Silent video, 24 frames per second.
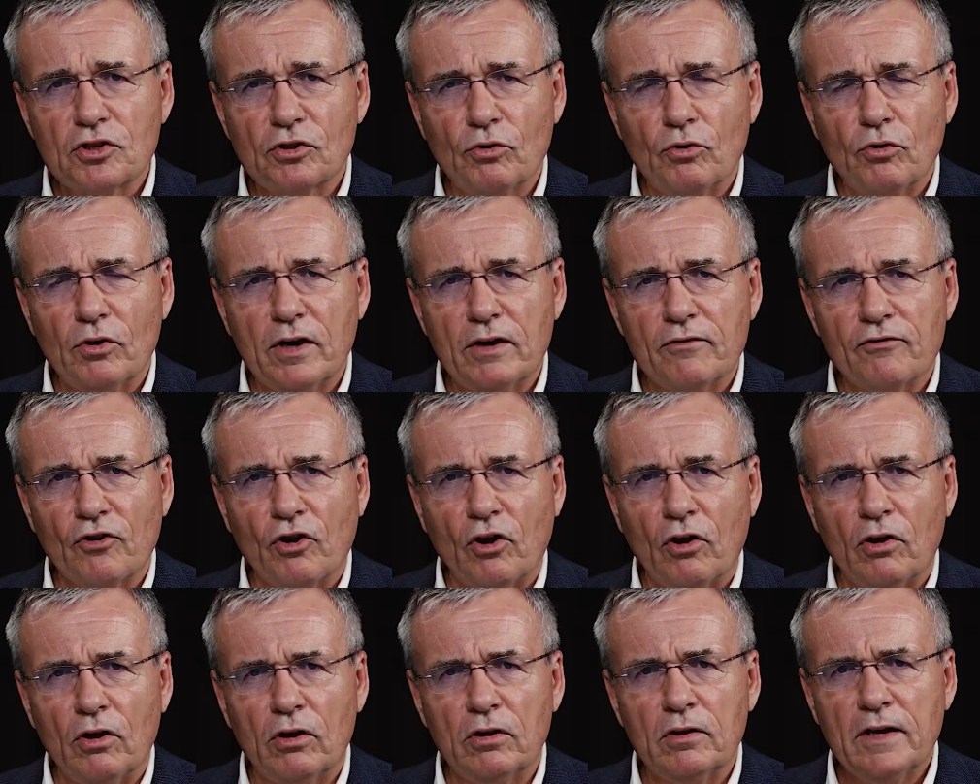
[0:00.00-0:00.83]
Lord of
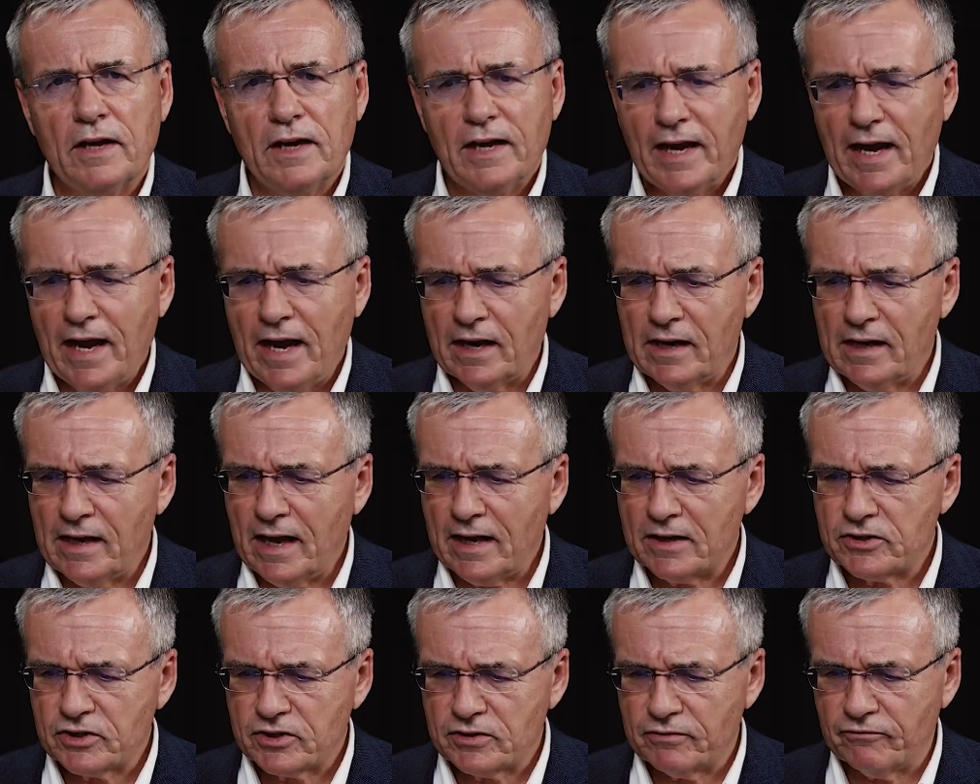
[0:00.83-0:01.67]
all and
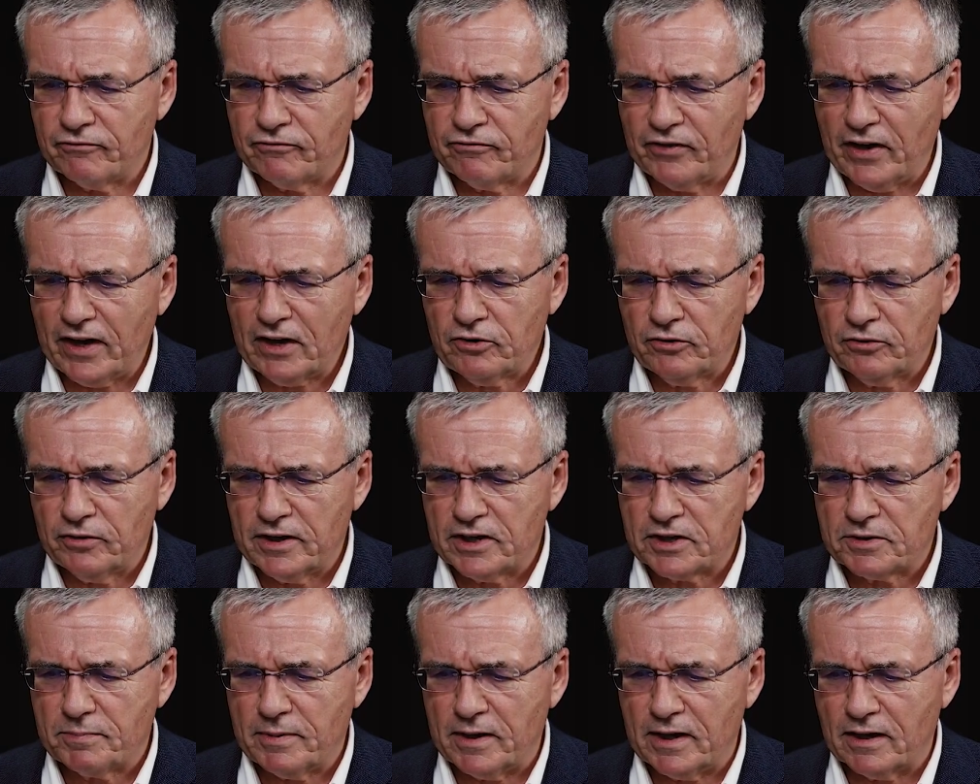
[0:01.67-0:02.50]
his
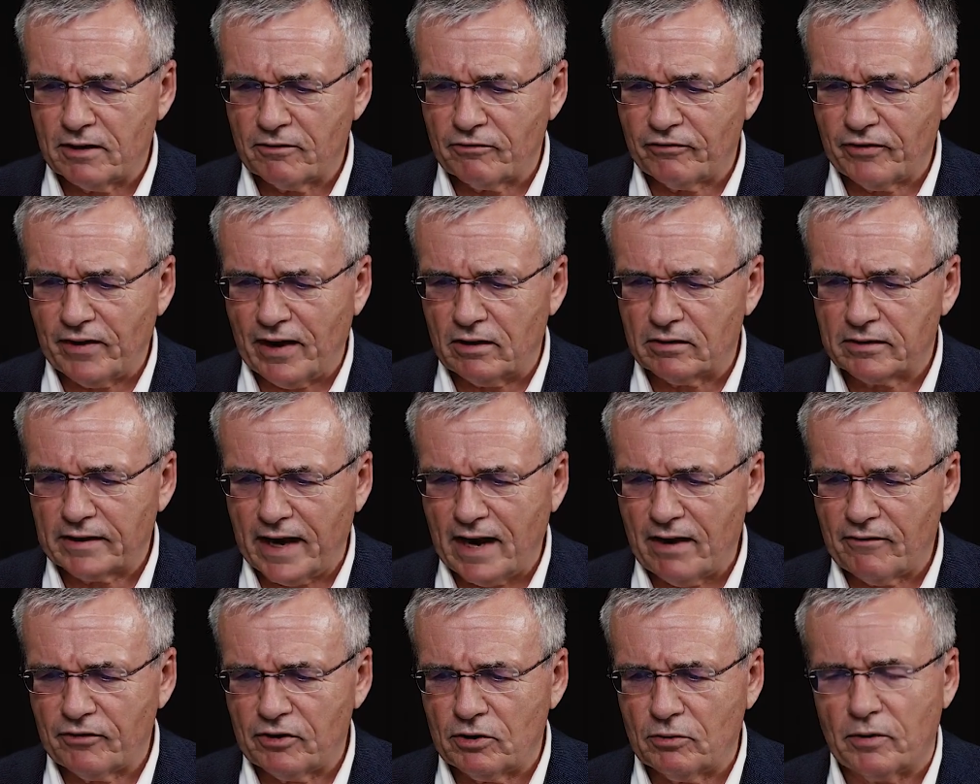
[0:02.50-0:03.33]
victory is being felt
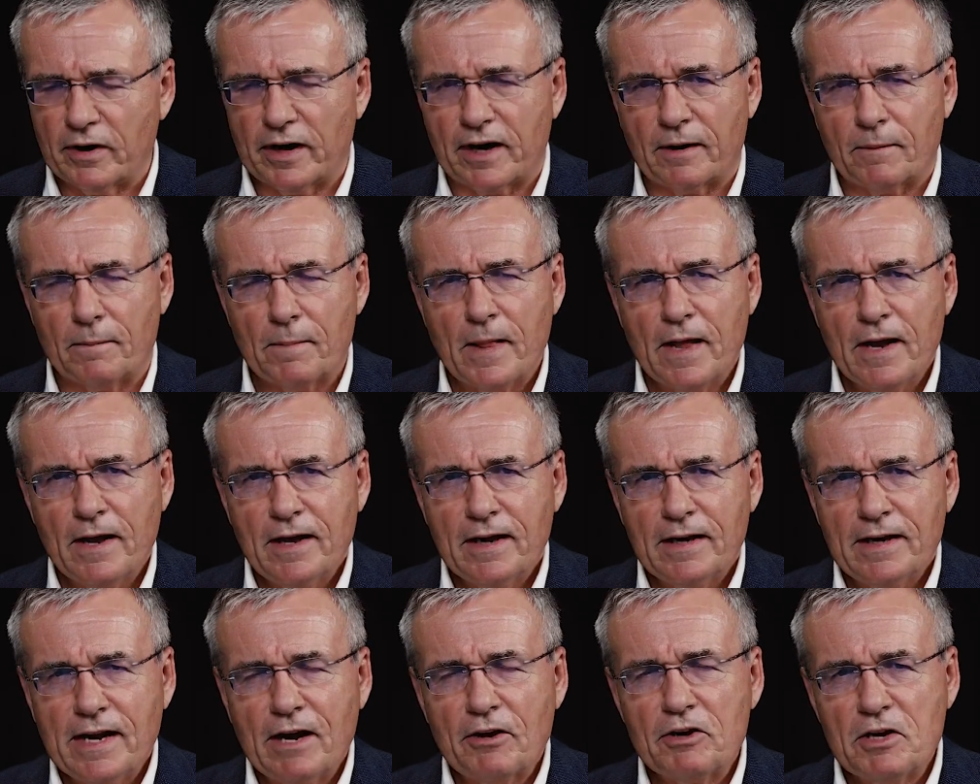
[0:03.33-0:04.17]
everywhere?
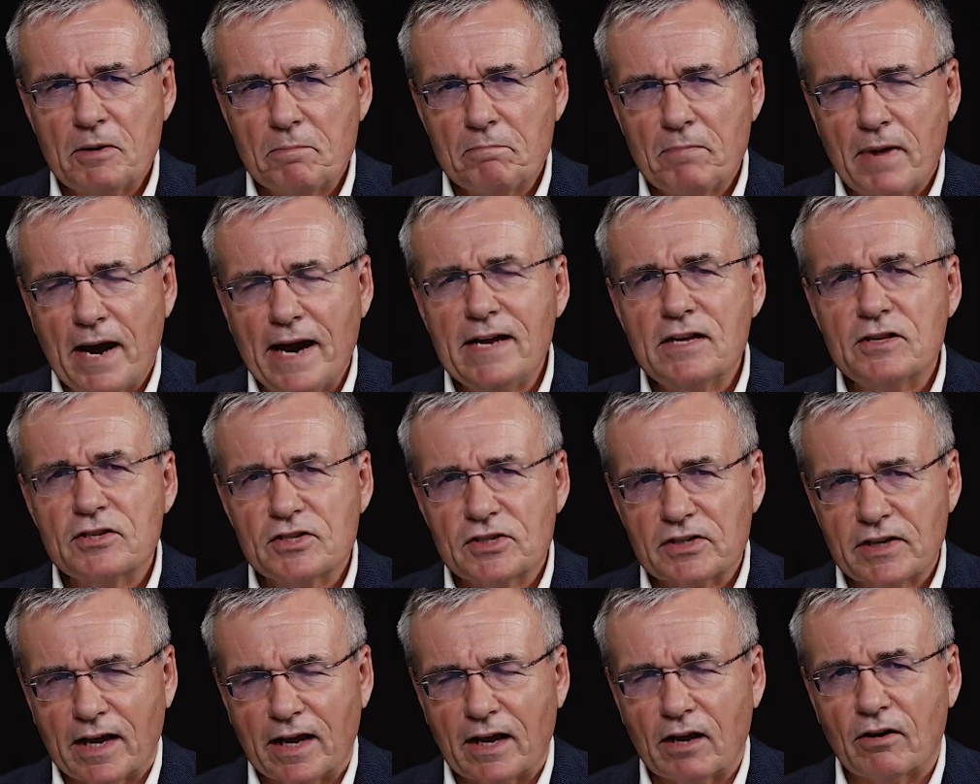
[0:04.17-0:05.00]
Now, you might
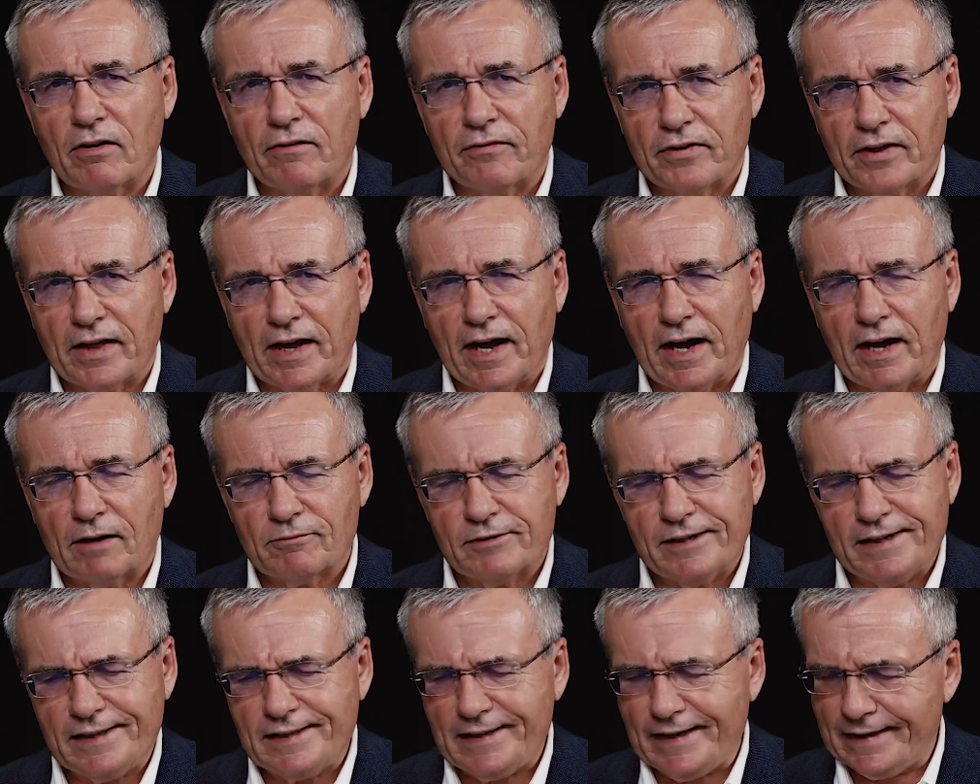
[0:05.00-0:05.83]
say of that,
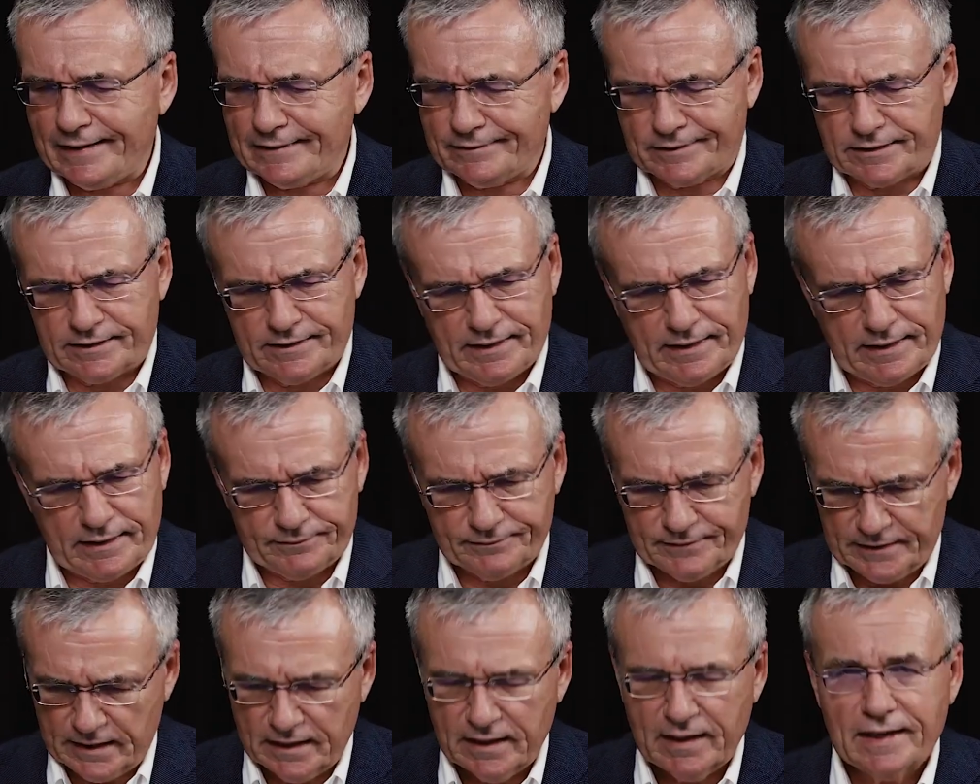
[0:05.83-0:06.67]
well,
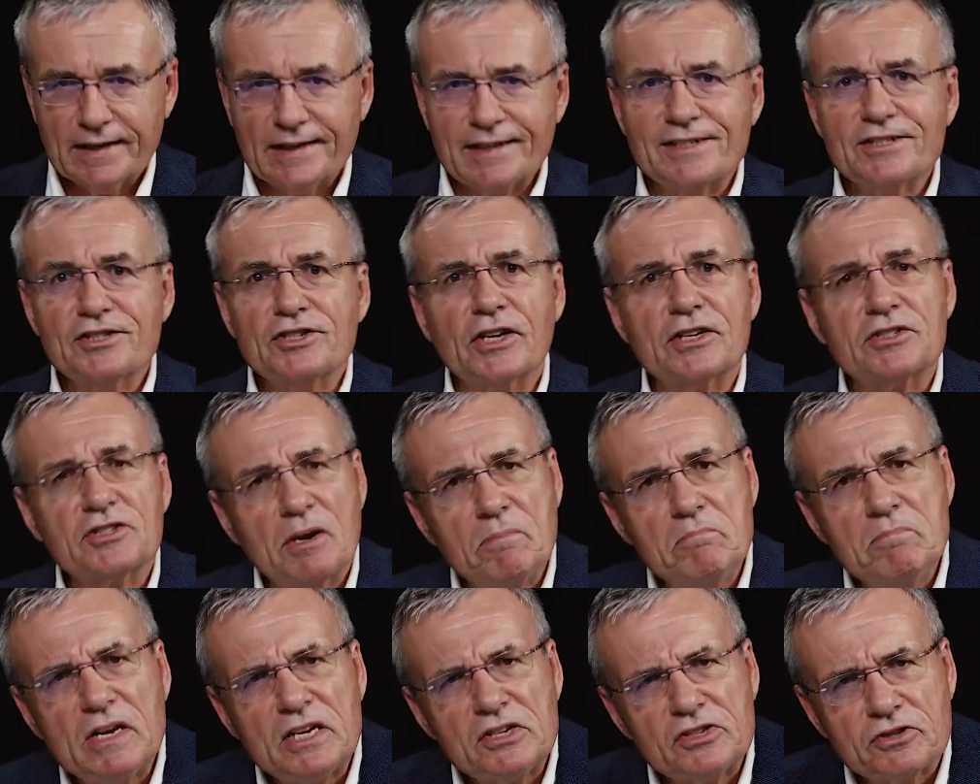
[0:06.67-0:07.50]
it's just
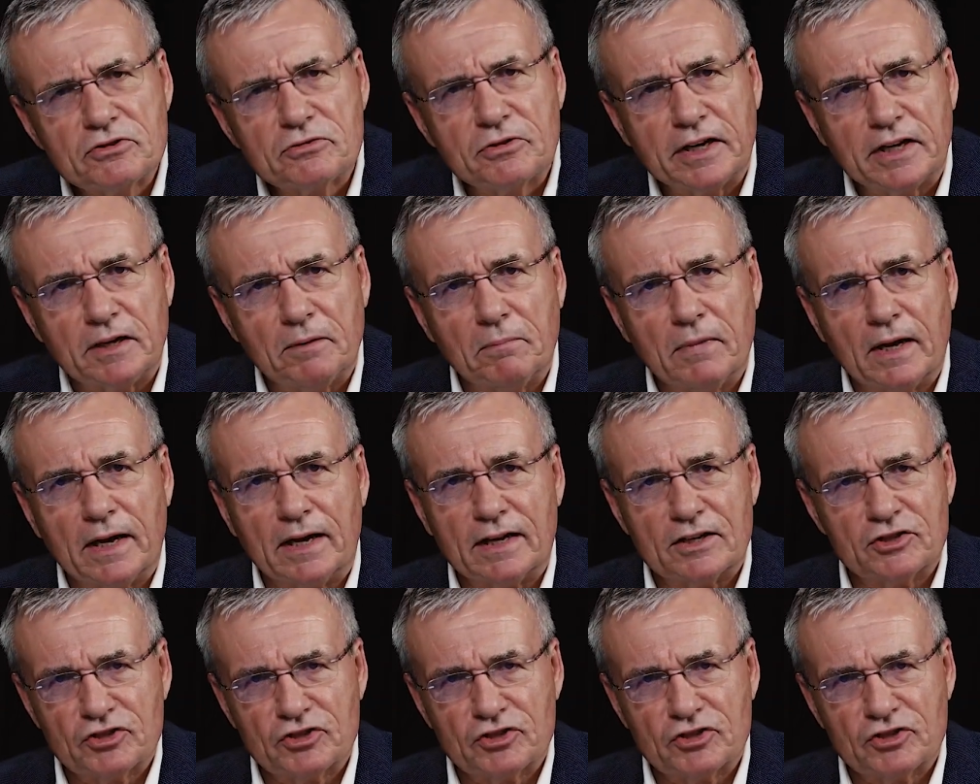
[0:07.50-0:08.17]
a mystery to me.